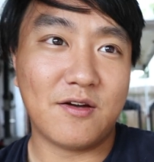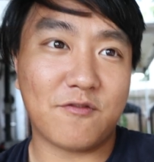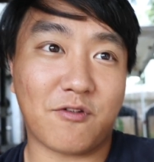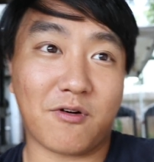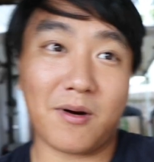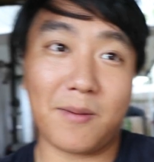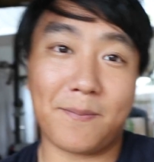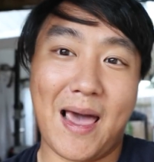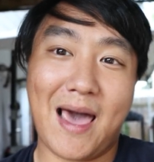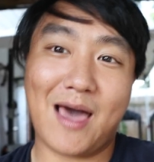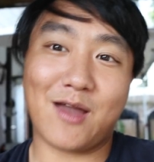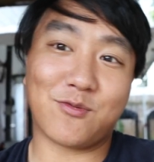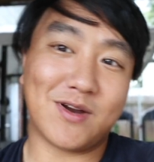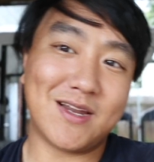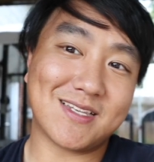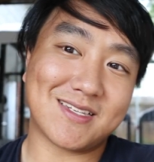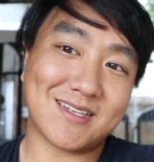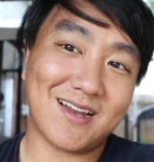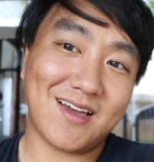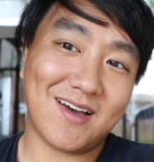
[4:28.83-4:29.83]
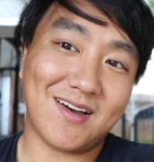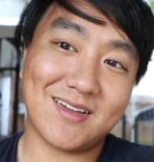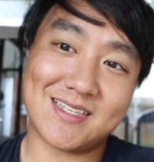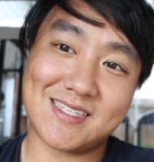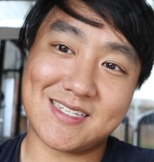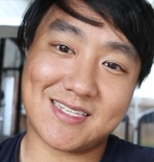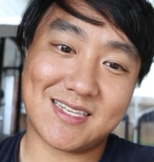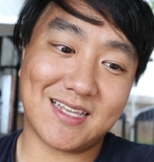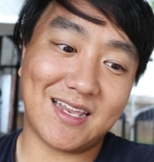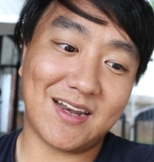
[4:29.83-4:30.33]
a bad reason. No,
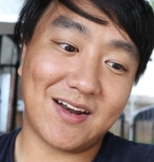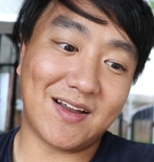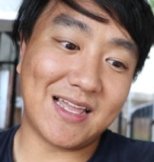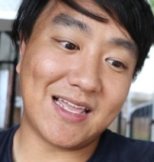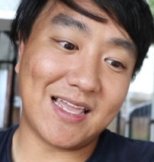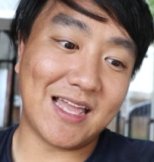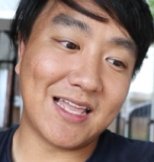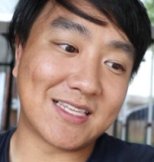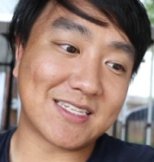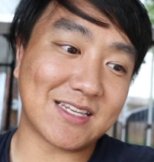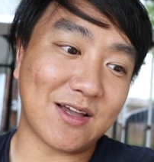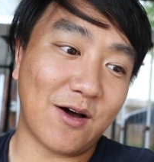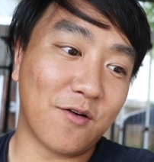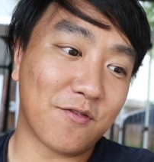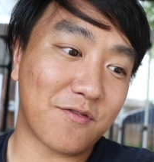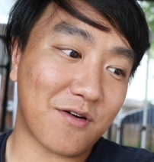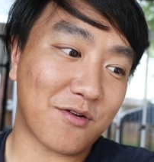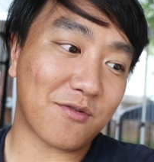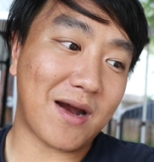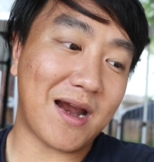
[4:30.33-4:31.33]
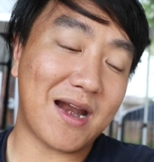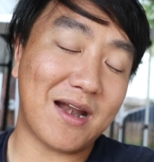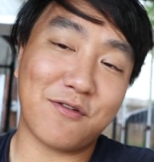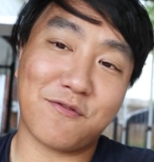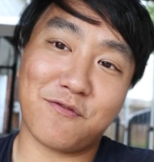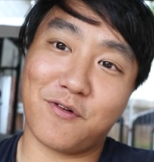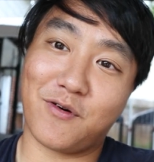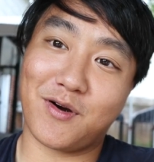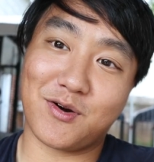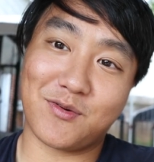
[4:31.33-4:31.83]
it's, you know, it's overrated
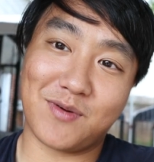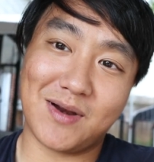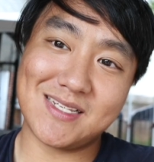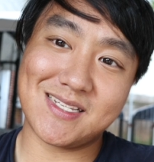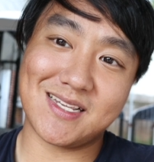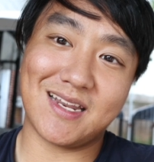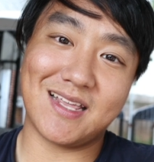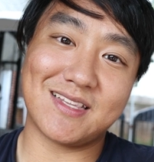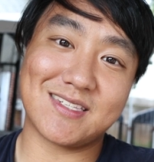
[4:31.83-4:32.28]
for a reason.